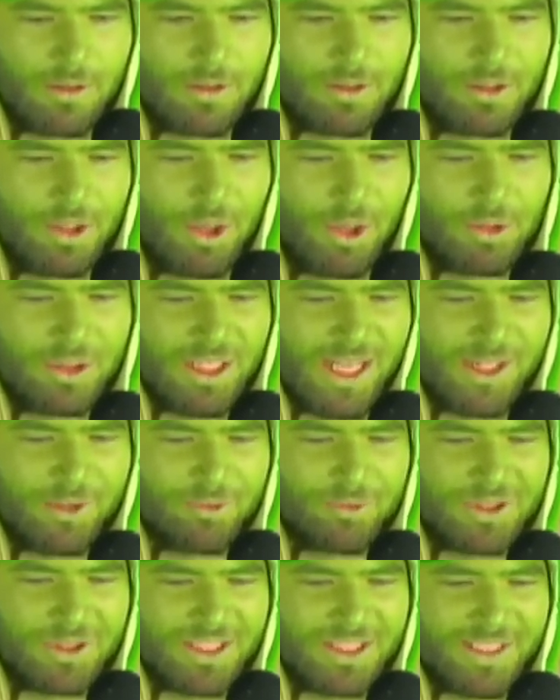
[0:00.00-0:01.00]
No, like
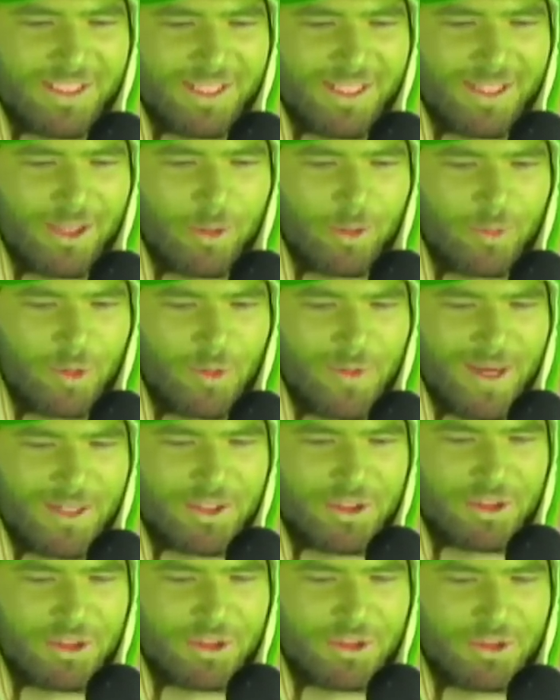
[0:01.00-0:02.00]
really, I hope you
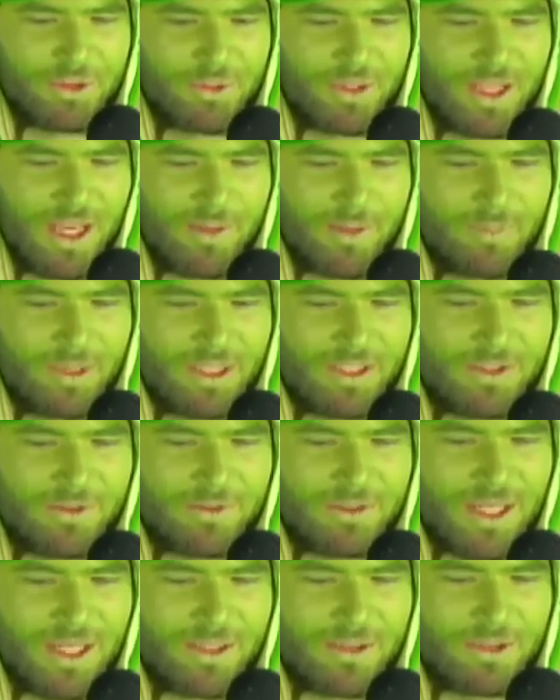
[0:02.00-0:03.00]
actually do that because you
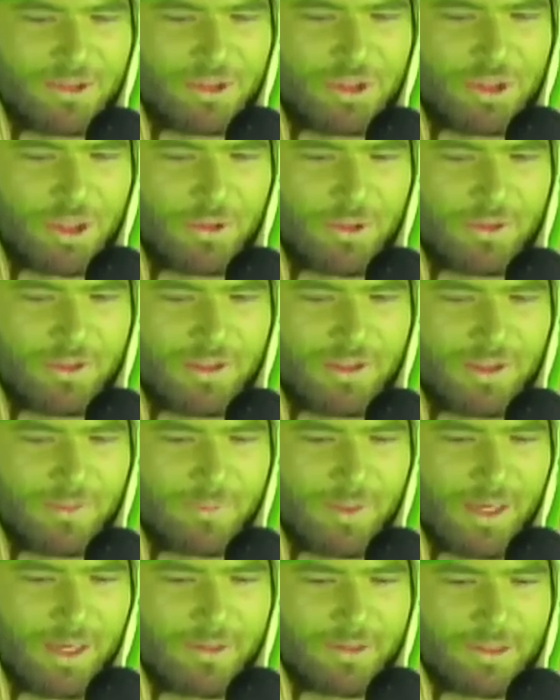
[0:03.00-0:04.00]
tend to joke
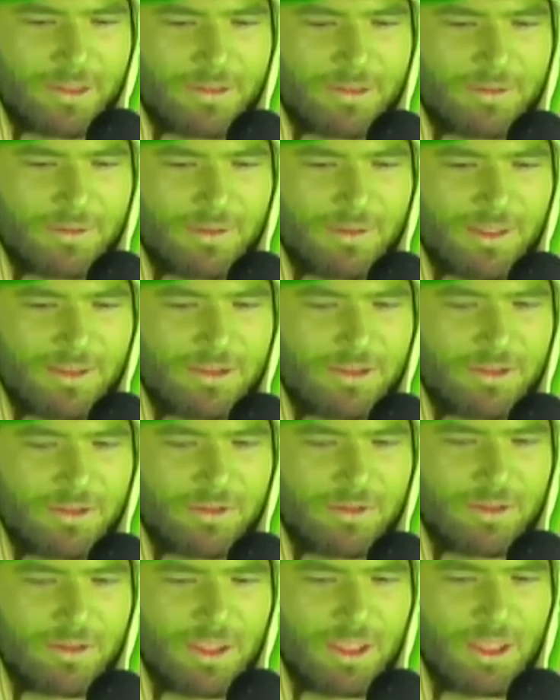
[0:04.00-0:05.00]
about it. I
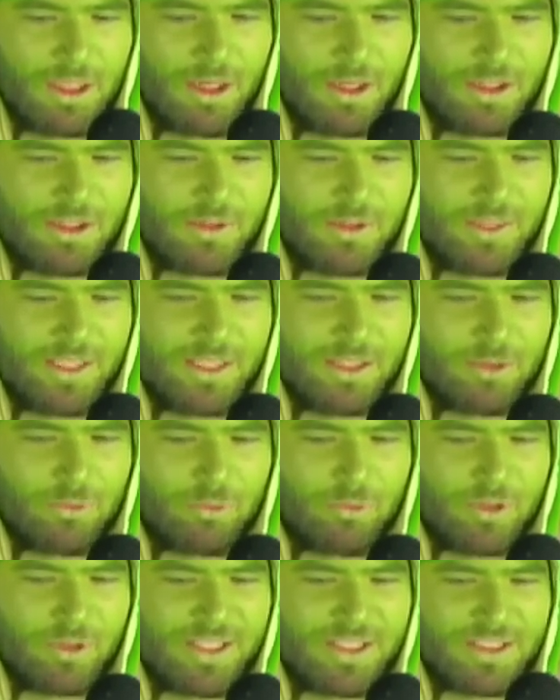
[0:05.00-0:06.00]
do. Also, eat a
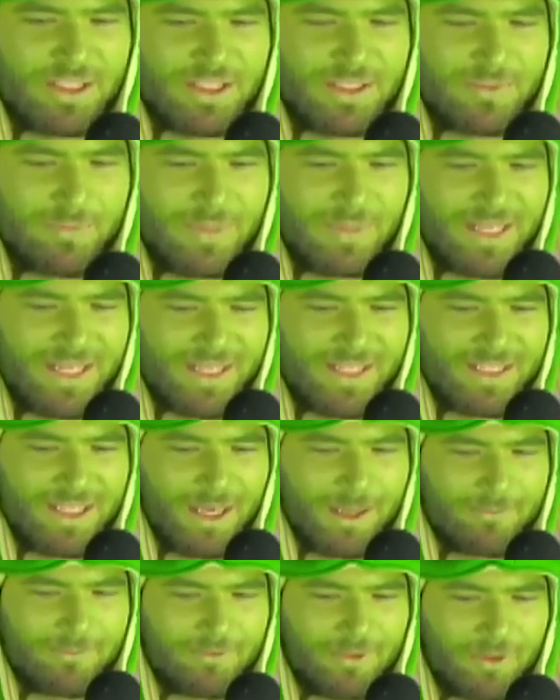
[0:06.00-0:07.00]
Reese's mini
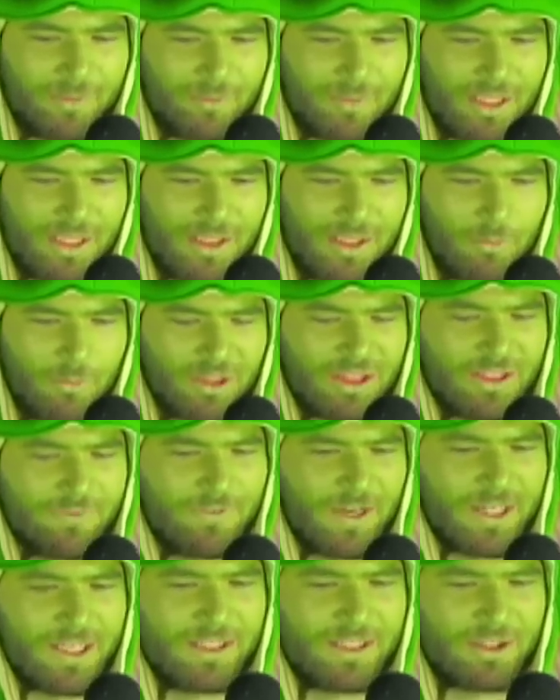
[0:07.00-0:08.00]
cup from me. What the
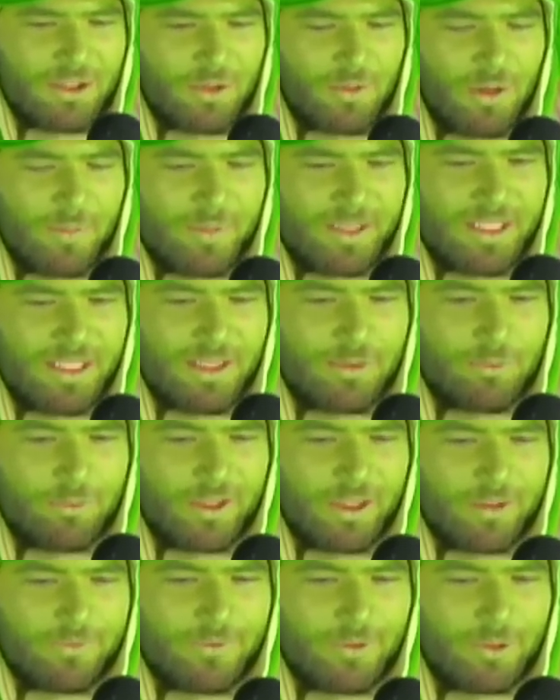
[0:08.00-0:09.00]
fuck is it? You want me to eat
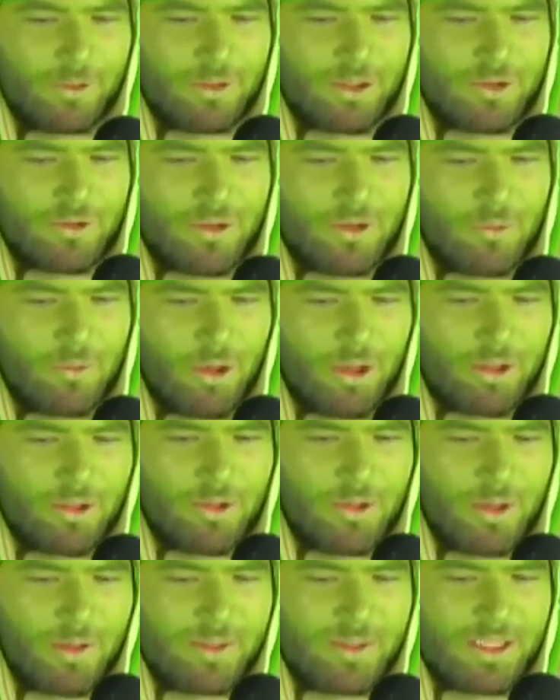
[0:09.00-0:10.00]
real food and drink water, or
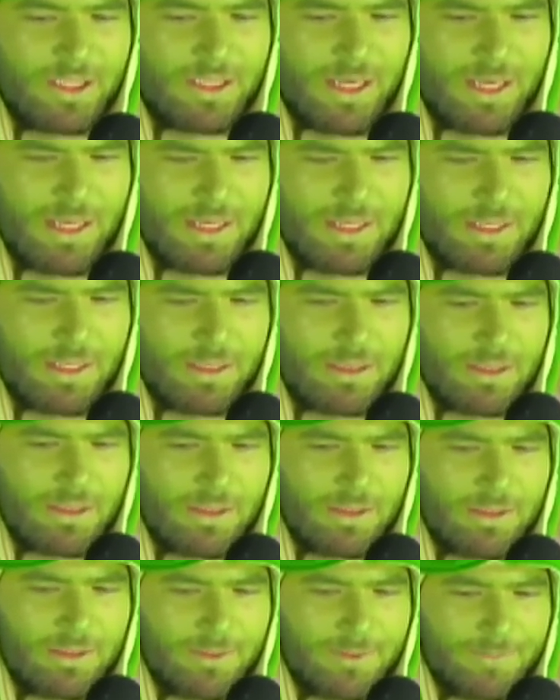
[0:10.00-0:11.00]
you want me to eat candy?
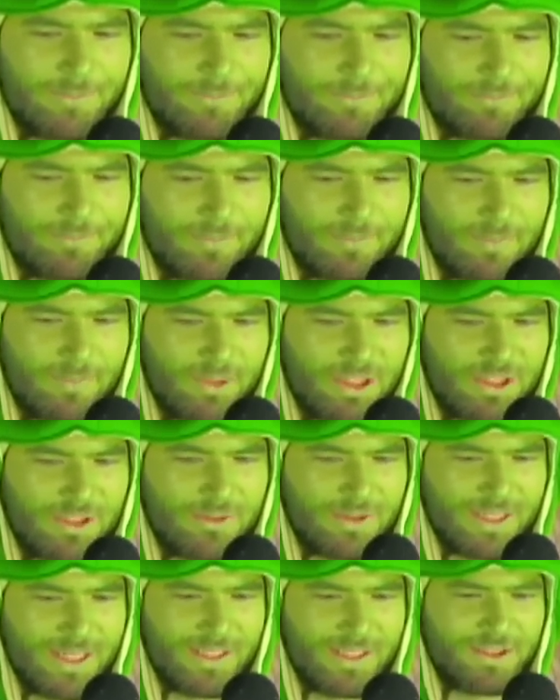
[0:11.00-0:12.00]
Because
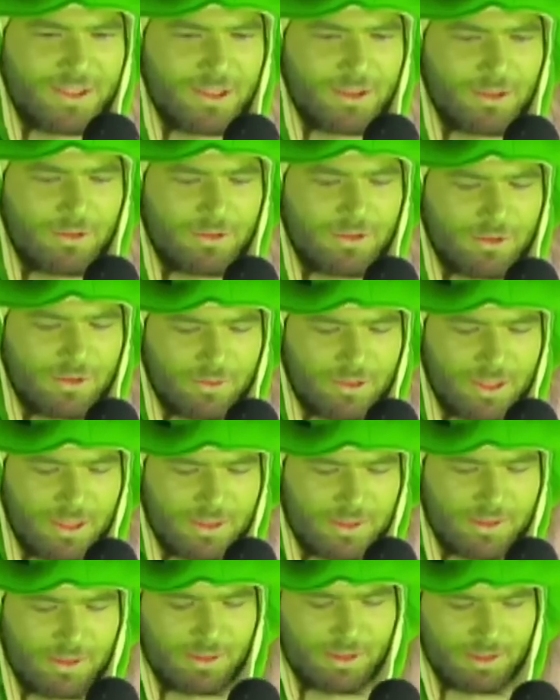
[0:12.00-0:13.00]
you can't say those two
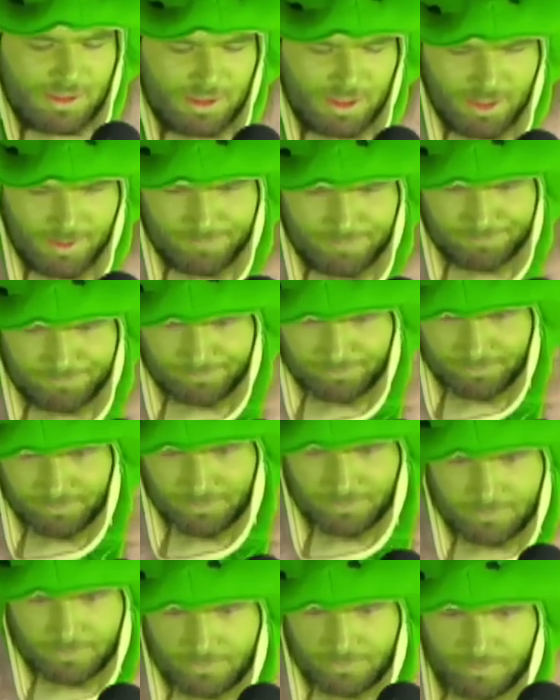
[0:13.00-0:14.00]
things in the same
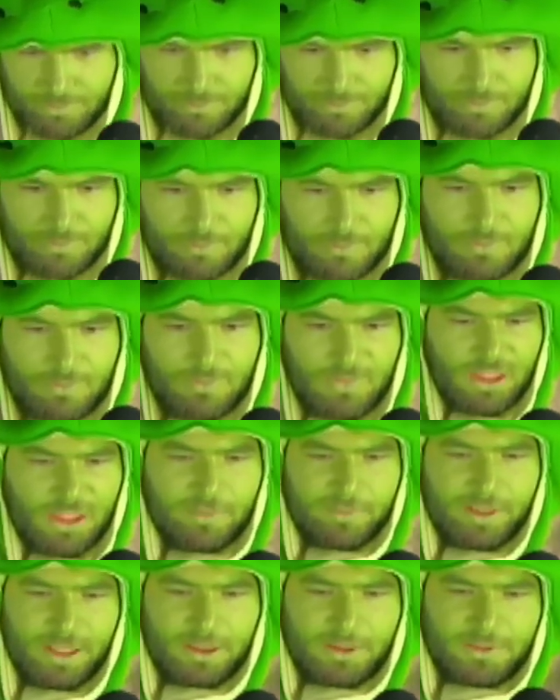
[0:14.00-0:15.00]

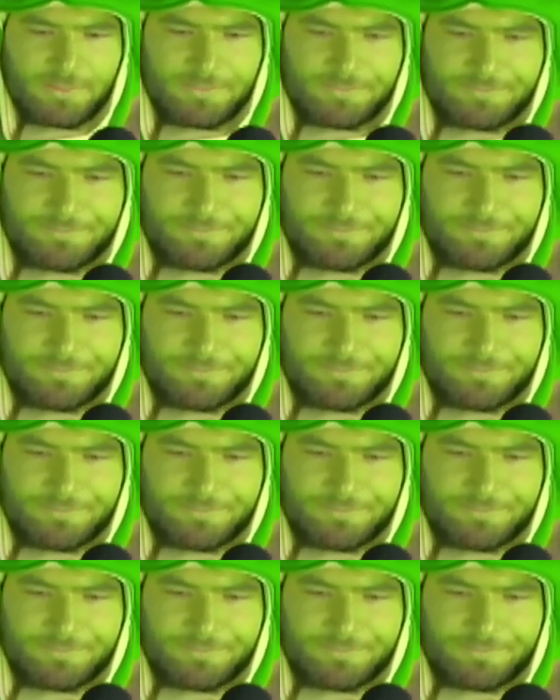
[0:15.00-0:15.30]
email.